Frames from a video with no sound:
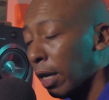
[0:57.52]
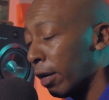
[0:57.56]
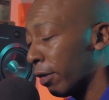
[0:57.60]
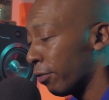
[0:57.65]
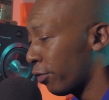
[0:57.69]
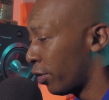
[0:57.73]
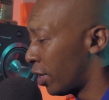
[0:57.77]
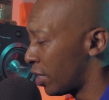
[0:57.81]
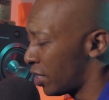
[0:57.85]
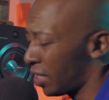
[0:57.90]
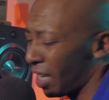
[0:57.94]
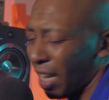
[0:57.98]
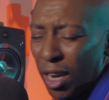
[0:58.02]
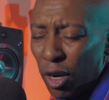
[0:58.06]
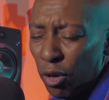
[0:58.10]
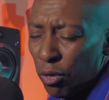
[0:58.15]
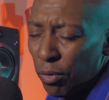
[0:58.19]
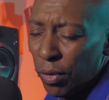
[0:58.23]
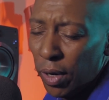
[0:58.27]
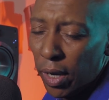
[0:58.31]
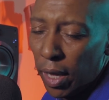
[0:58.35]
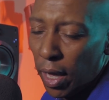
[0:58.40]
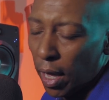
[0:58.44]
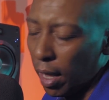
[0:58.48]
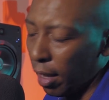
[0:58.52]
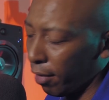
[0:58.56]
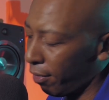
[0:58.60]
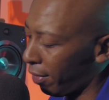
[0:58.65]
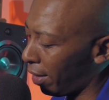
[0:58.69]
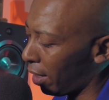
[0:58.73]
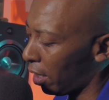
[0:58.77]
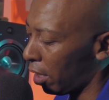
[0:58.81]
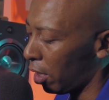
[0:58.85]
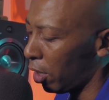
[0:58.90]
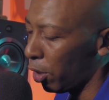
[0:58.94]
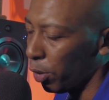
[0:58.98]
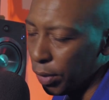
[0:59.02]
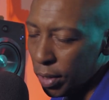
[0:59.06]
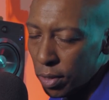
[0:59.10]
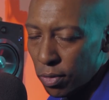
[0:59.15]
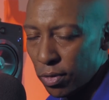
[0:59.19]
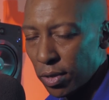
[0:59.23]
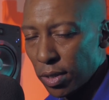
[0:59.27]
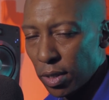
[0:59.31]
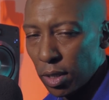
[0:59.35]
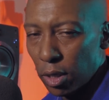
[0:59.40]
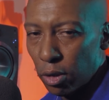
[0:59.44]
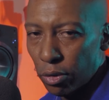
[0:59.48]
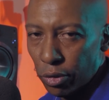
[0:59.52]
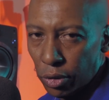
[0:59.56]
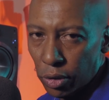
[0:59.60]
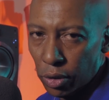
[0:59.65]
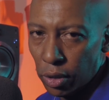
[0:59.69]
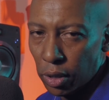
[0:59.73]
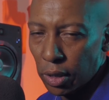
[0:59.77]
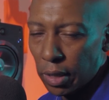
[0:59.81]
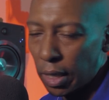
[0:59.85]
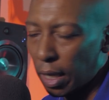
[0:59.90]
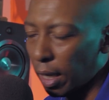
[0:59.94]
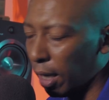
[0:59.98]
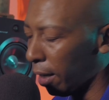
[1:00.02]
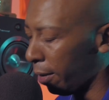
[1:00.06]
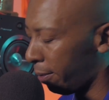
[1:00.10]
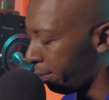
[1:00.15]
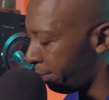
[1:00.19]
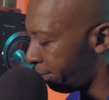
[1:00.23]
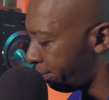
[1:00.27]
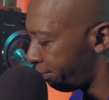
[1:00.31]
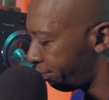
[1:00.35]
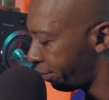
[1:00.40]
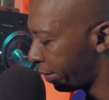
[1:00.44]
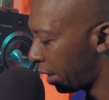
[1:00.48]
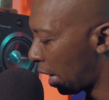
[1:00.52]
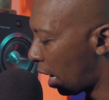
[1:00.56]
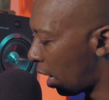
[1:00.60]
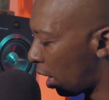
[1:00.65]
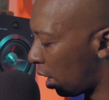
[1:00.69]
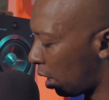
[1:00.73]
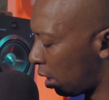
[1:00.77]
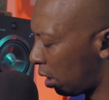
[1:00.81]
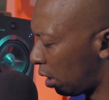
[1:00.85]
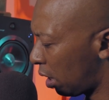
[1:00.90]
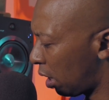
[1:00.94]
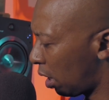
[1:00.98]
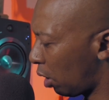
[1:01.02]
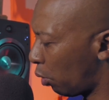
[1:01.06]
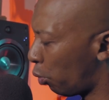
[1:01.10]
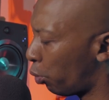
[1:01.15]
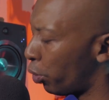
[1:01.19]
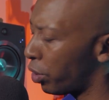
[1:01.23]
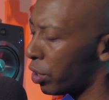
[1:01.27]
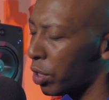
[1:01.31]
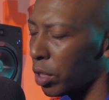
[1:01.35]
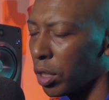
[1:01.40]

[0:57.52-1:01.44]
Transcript: for this year, I don't really have any New Year's resolutions. I would